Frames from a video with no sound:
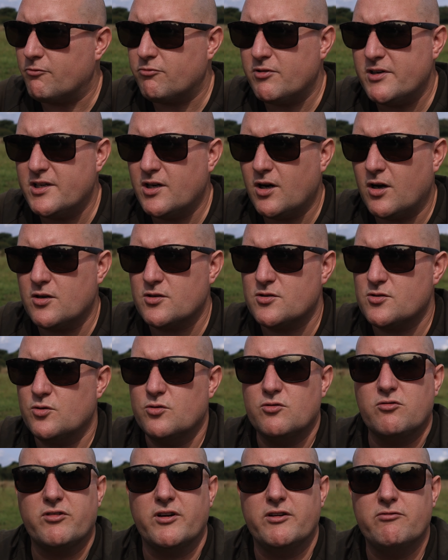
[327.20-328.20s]
recast
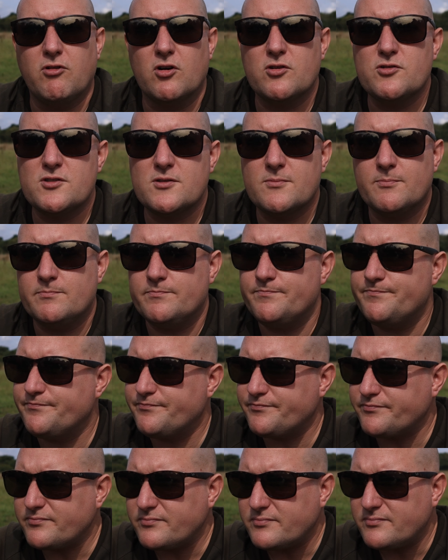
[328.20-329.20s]
all 3 rods
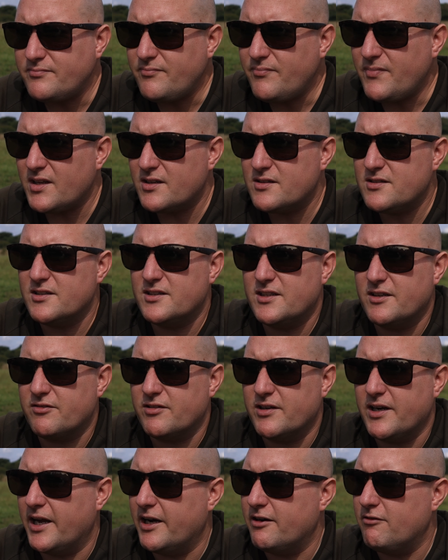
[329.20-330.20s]
to
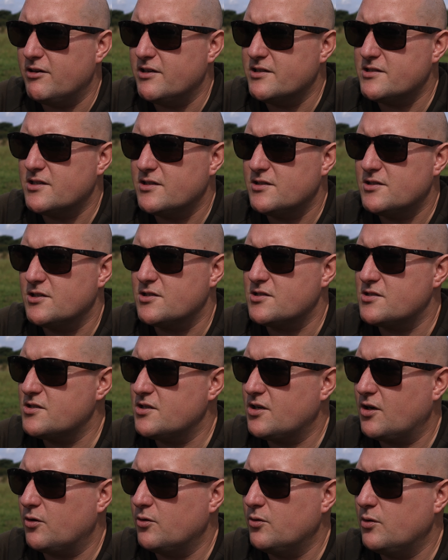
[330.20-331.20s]
different areas just
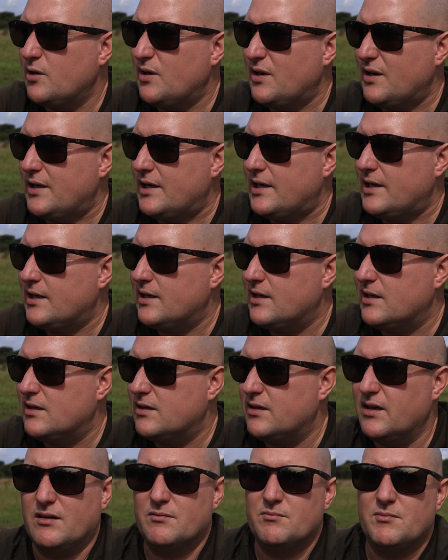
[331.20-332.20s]
so,
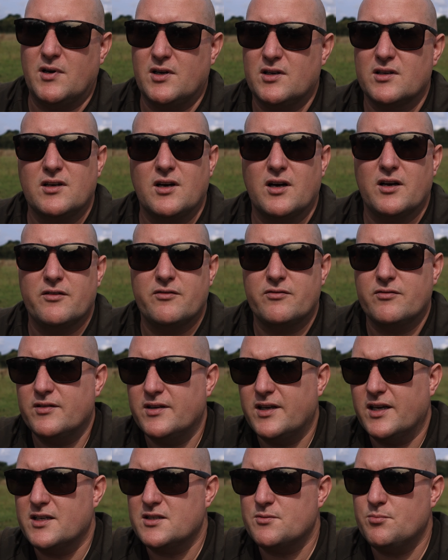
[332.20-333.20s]
yeah, I can kind of
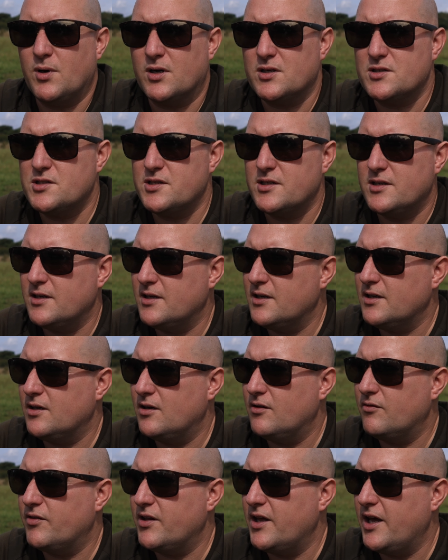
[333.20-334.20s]
get as much
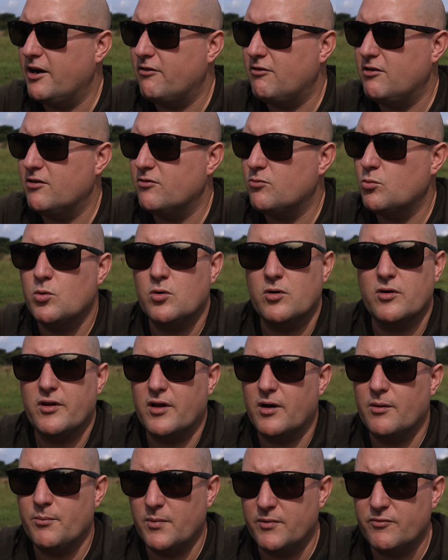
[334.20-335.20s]
of the area of water
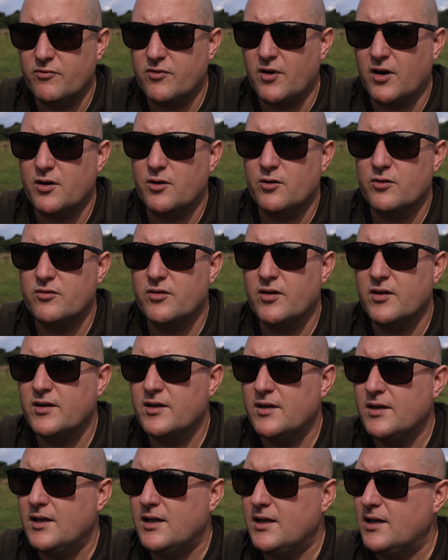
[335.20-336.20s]
that I'm in front of
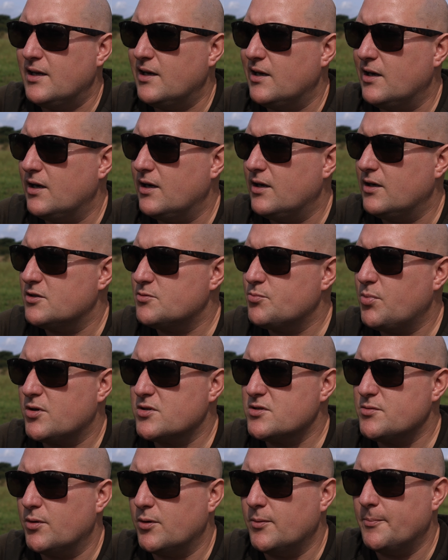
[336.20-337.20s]
as
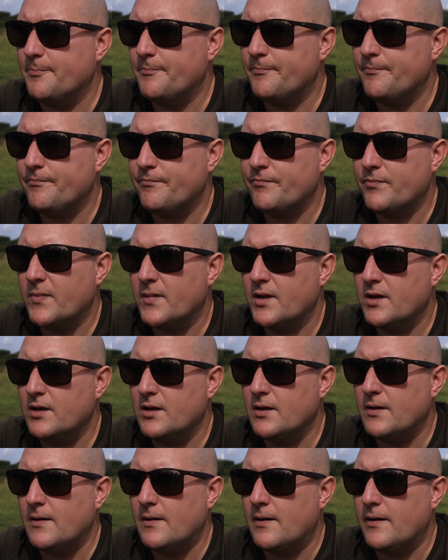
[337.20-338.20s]
possible.
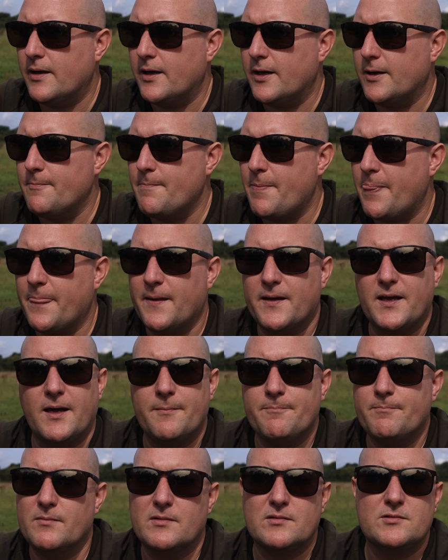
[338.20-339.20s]

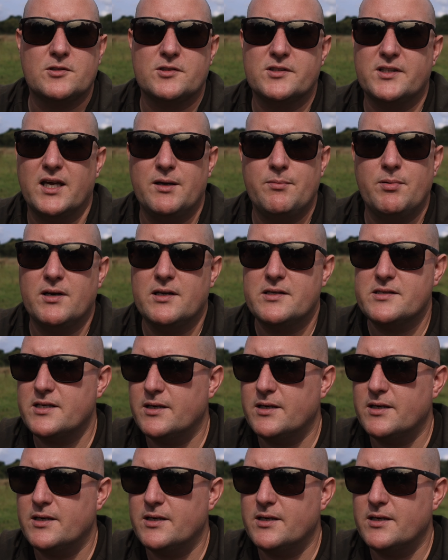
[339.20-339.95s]
Again, just keeping it